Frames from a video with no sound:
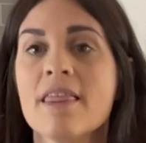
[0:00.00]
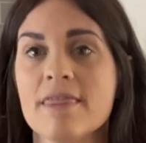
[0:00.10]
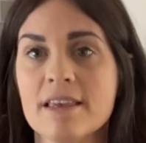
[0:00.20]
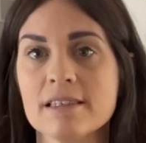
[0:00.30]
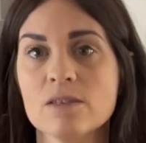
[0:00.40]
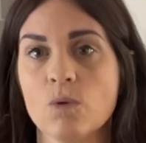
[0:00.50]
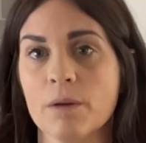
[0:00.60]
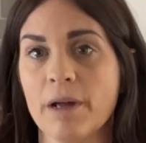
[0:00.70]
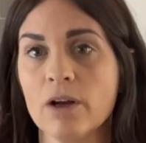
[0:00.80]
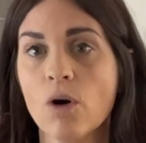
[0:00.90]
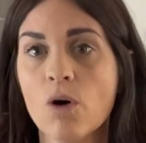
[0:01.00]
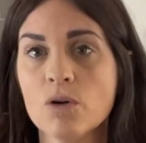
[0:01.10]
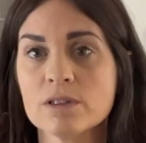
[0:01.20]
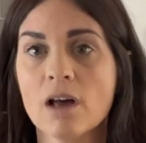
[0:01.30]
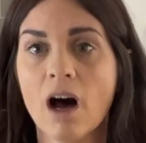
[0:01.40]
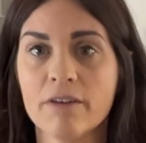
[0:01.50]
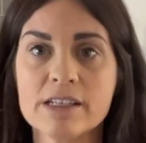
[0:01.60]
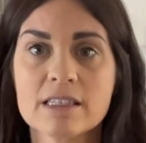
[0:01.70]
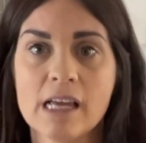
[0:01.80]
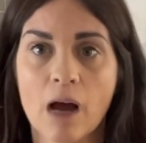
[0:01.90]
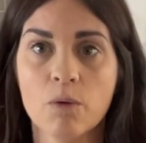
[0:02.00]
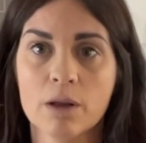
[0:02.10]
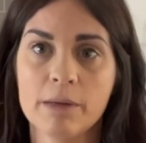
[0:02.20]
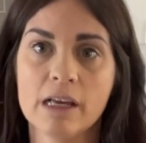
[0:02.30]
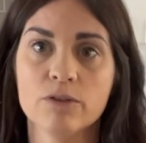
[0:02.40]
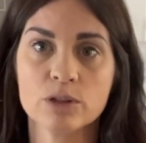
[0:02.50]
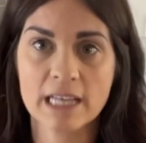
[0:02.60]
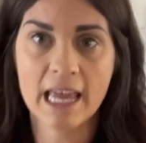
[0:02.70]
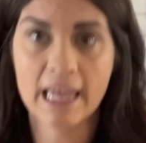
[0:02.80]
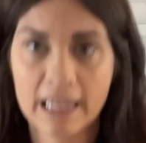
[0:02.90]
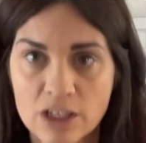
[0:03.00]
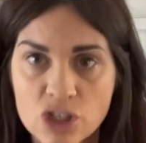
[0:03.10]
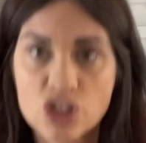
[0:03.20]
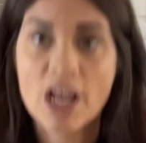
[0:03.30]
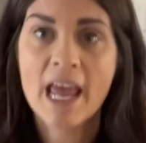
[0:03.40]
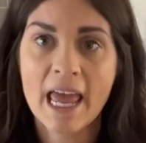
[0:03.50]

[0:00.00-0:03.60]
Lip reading: This is one of my goals. Obviously, I want to be able to hinge